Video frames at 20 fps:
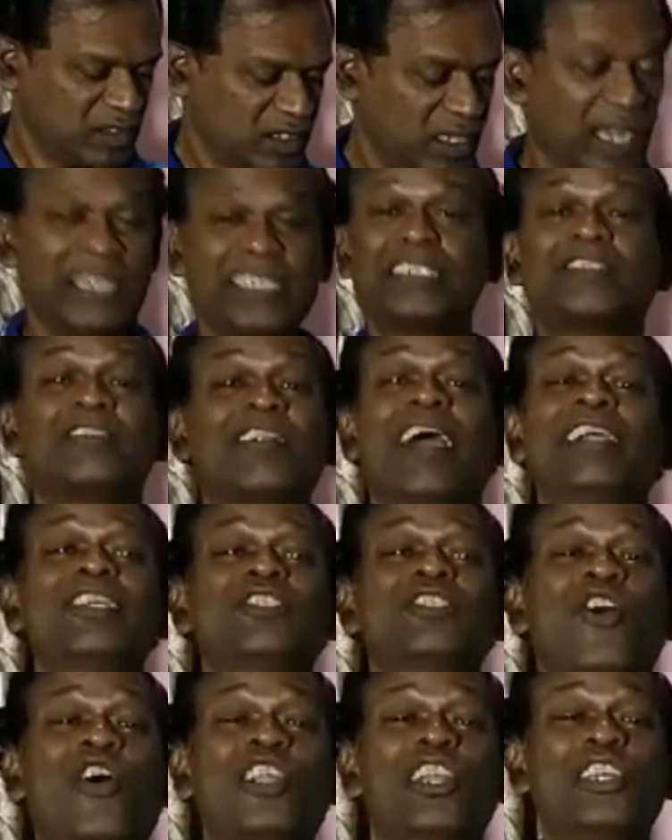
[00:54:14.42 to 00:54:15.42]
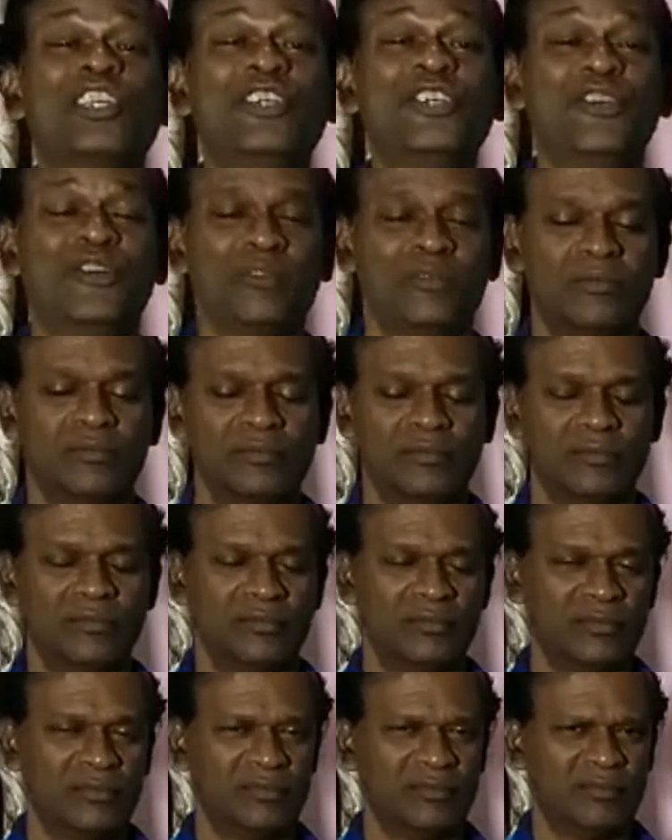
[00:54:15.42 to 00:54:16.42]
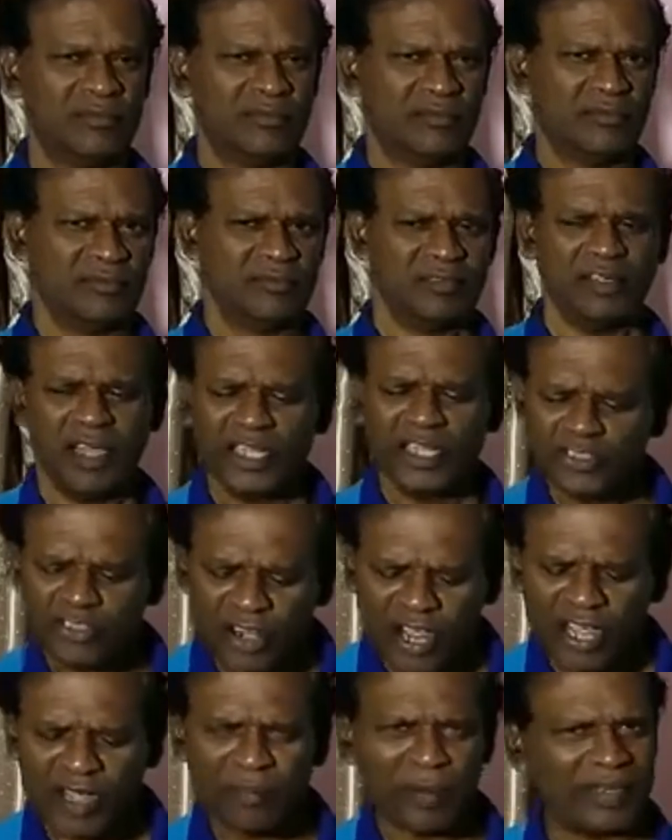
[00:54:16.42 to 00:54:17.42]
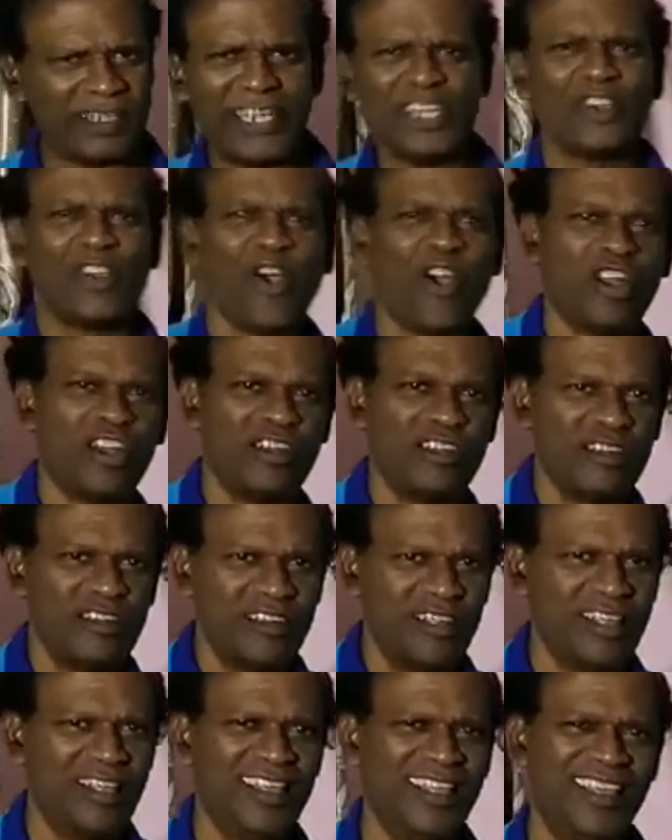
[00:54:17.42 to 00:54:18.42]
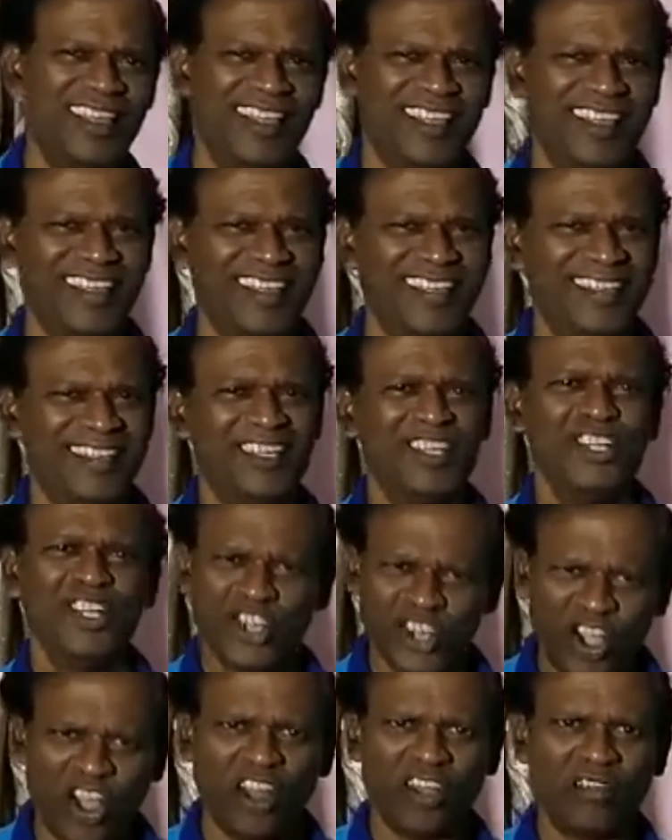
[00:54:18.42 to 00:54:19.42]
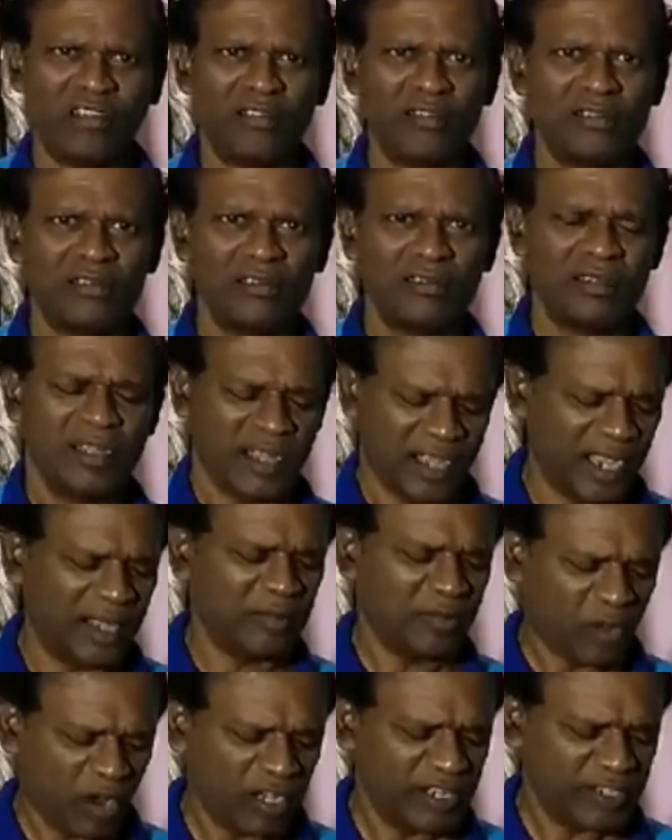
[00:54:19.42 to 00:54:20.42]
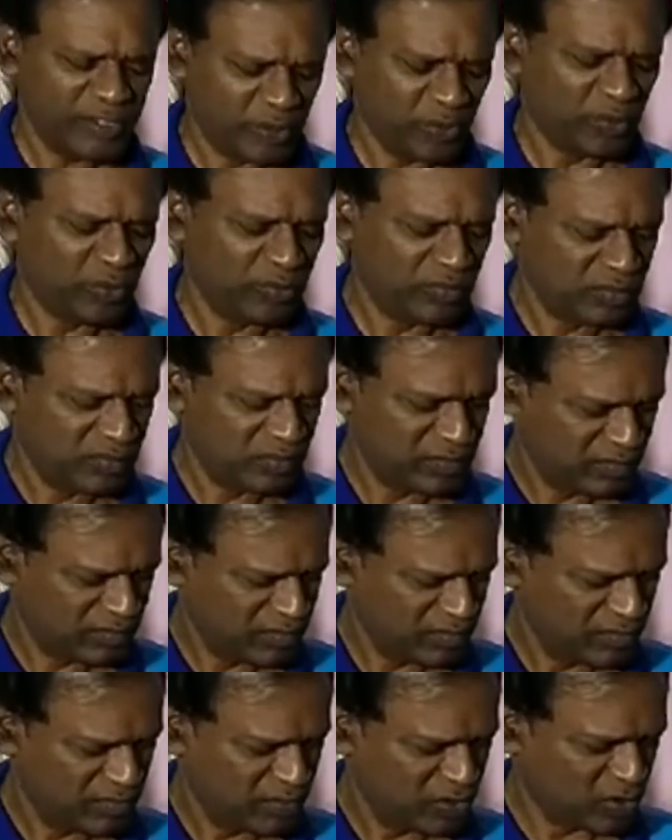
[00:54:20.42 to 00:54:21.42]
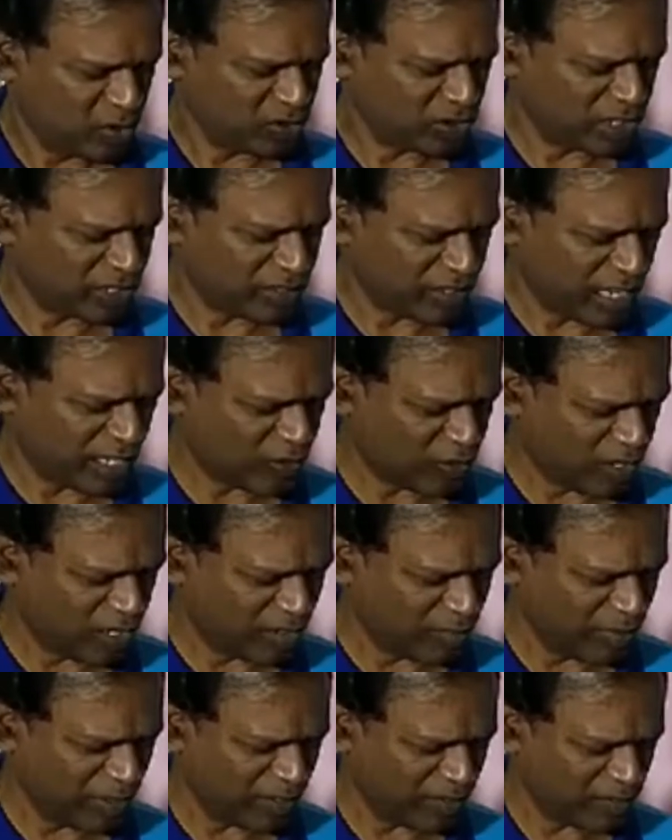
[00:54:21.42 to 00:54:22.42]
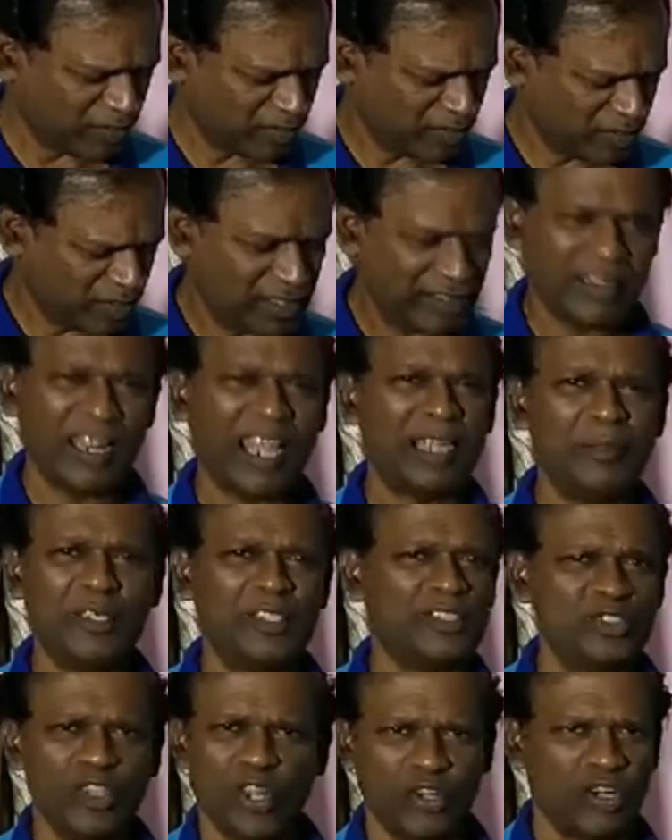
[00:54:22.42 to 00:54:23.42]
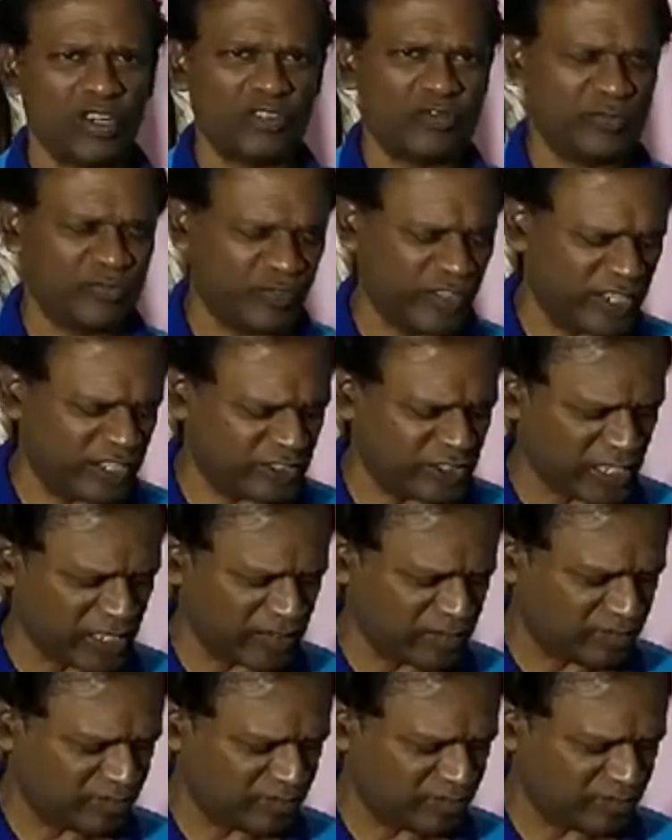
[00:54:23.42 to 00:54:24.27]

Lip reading: I tried calling you. I tried, but didn't call. Call. I'm calling you. Don't say try calling me. Try means you're not finished yet.